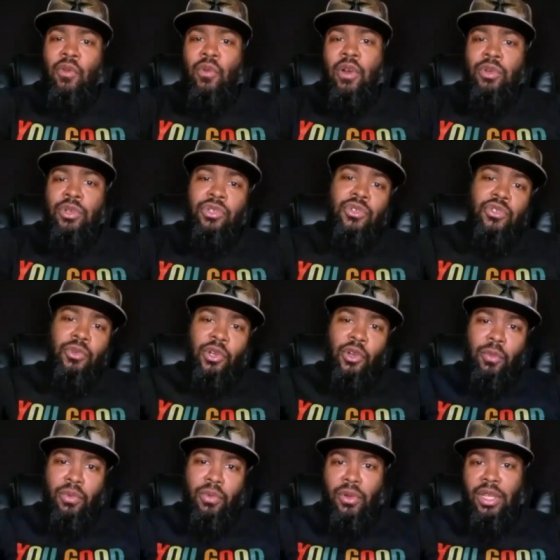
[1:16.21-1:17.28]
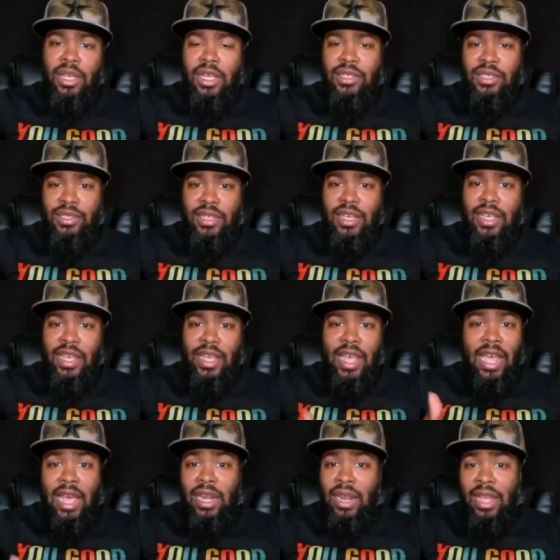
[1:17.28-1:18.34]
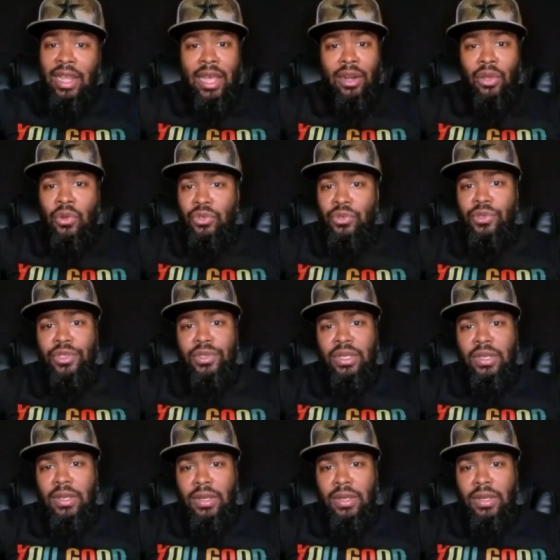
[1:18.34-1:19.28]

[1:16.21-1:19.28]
And what was your trigger point to say, hey, I gotta go do this?